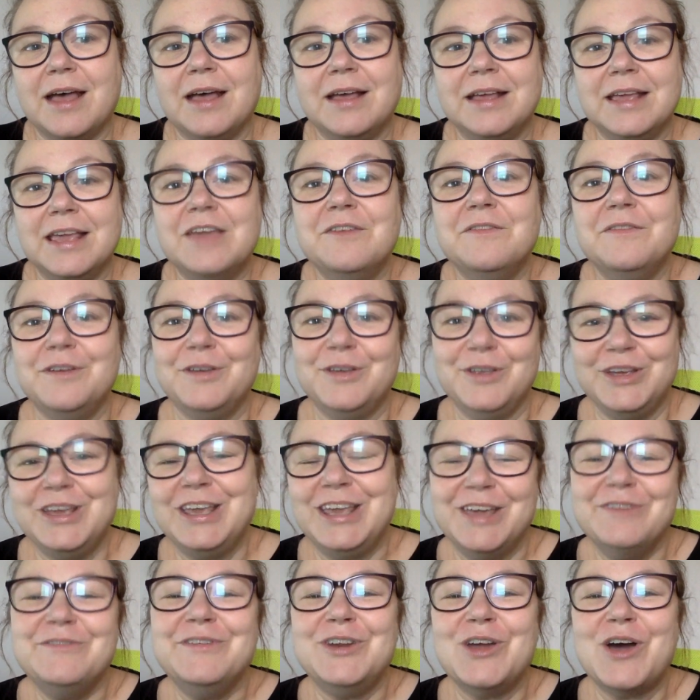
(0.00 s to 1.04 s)

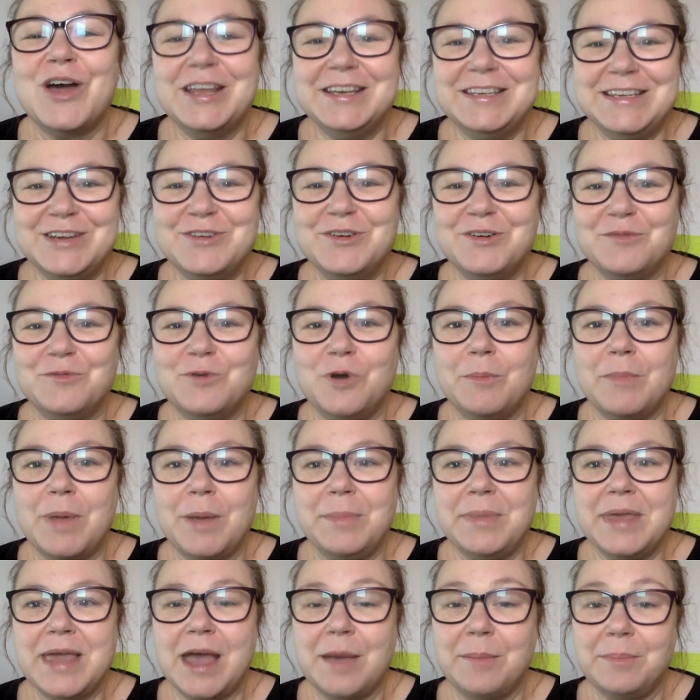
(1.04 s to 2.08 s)
give an idea of what might
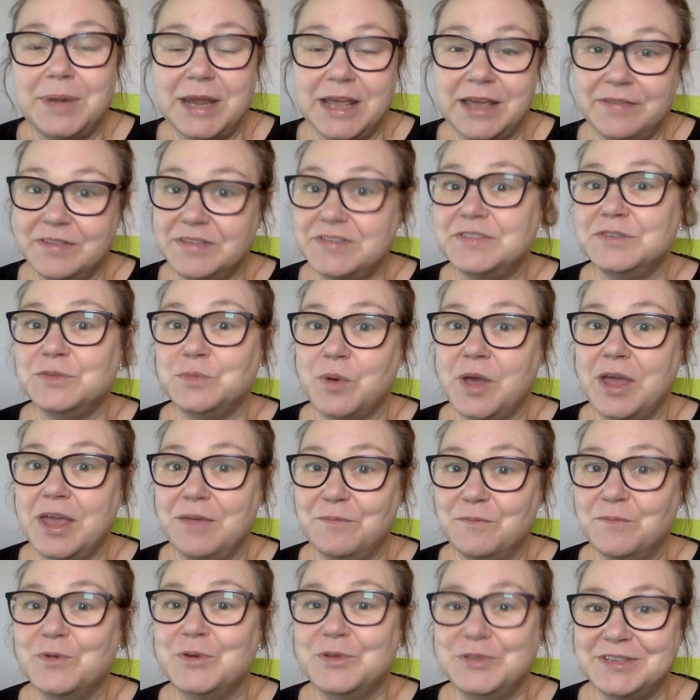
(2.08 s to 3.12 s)
be happening. And this is where
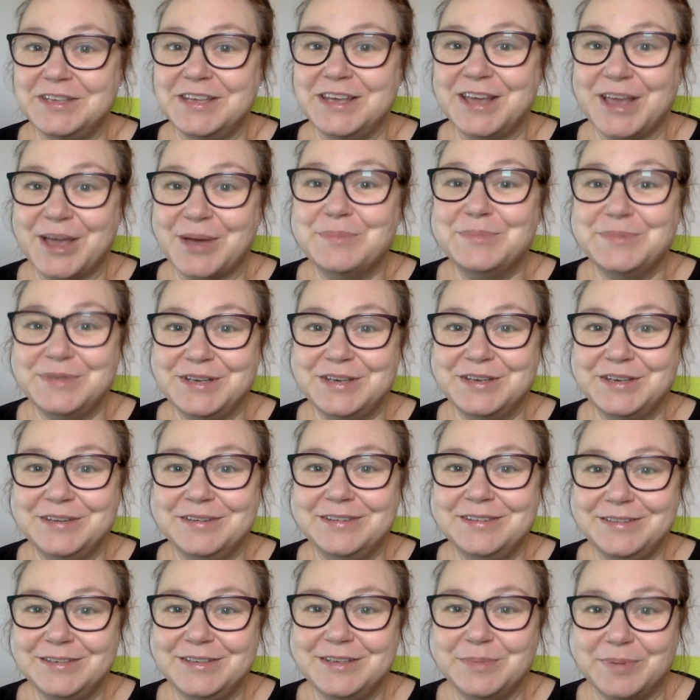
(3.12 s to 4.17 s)
inferencing comes
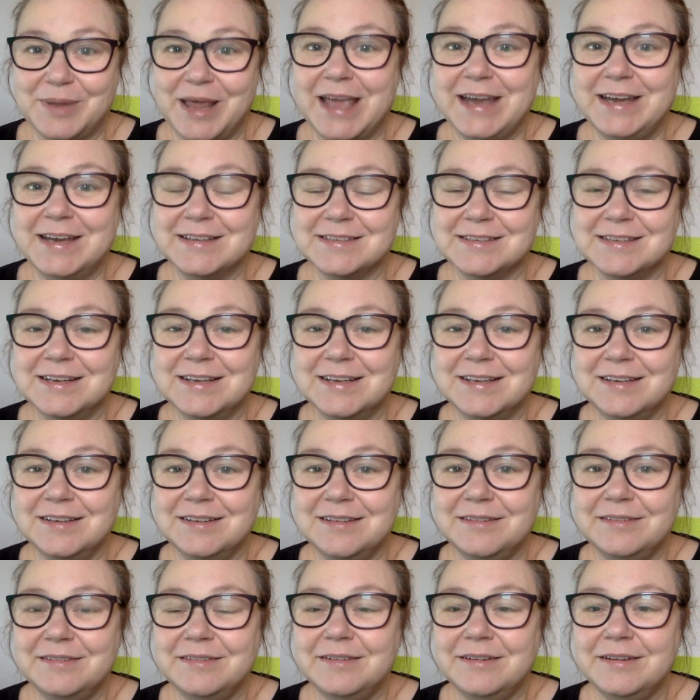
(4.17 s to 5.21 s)
into play, doesn't it?
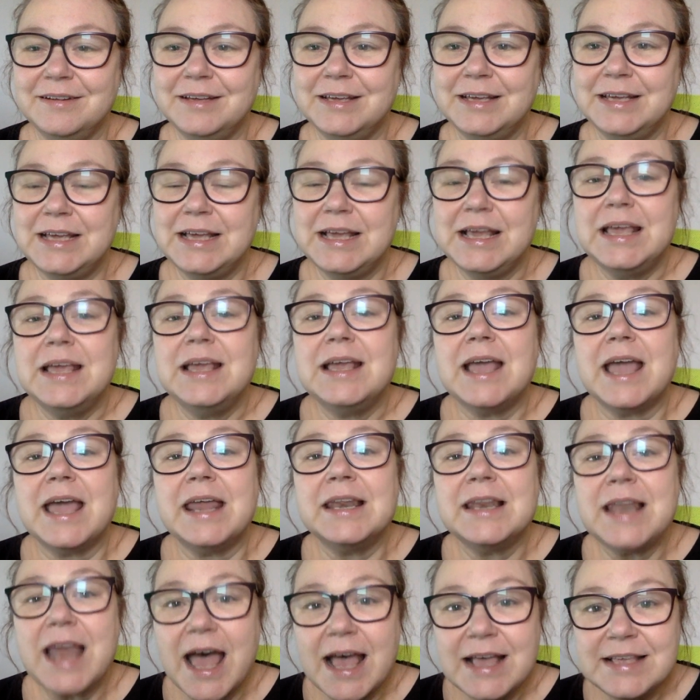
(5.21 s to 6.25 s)

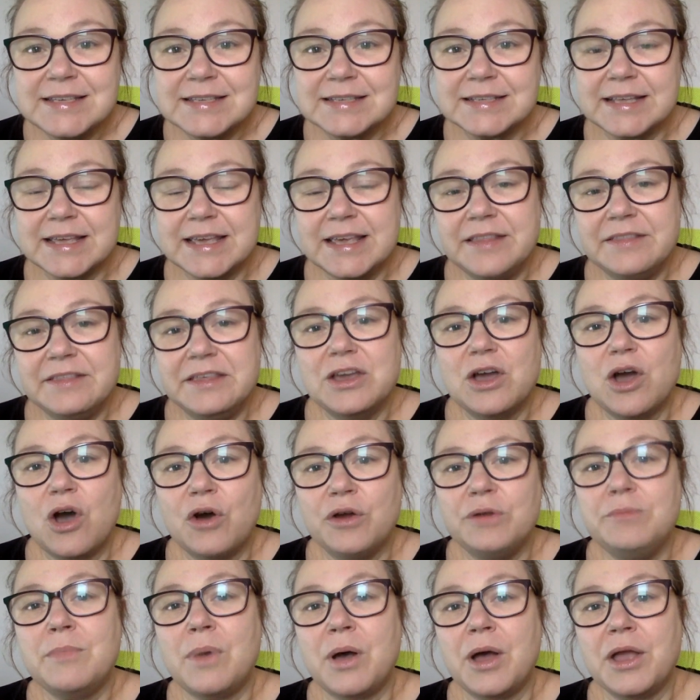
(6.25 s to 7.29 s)
And lastly, the
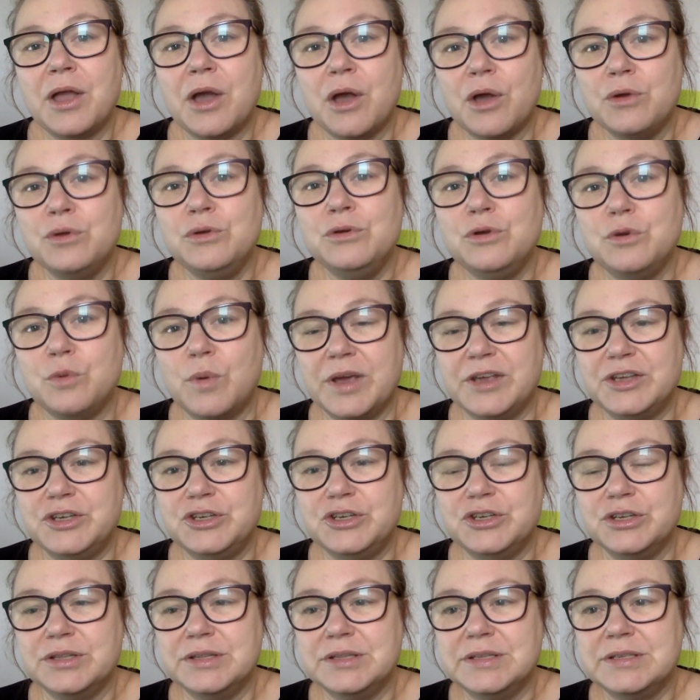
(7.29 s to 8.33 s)
on my own
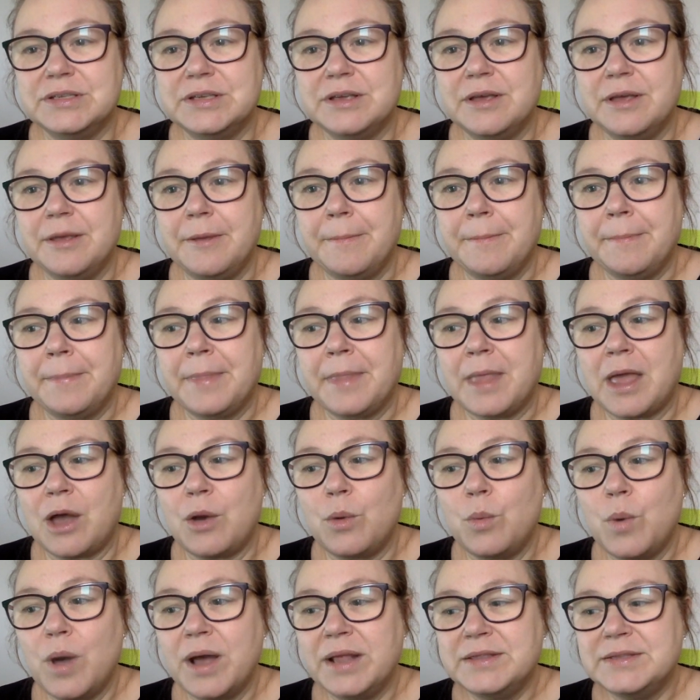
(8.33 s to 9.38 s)
questions are
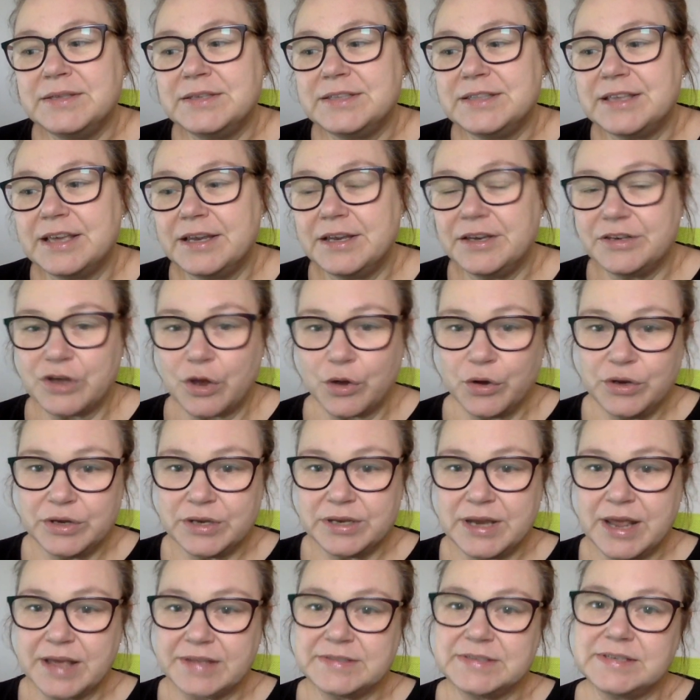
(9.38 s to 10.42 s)
ones that don't
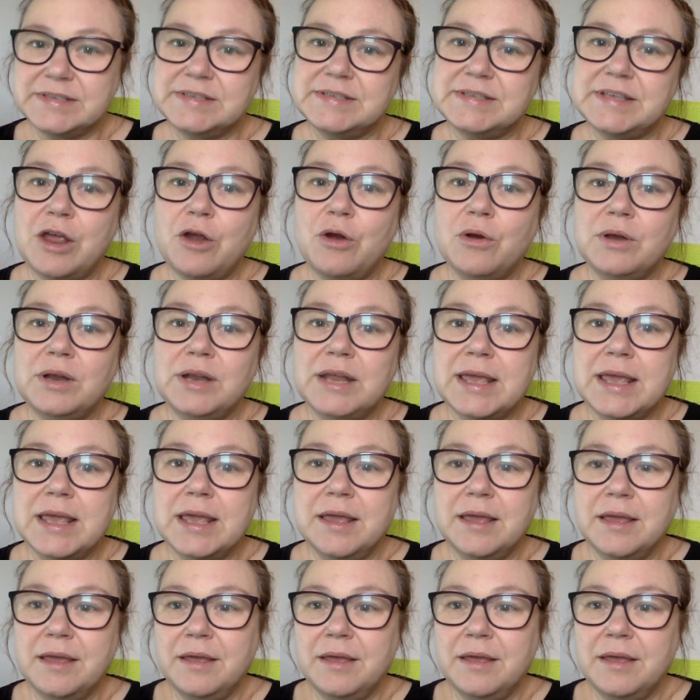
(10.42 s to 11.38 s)
necessarily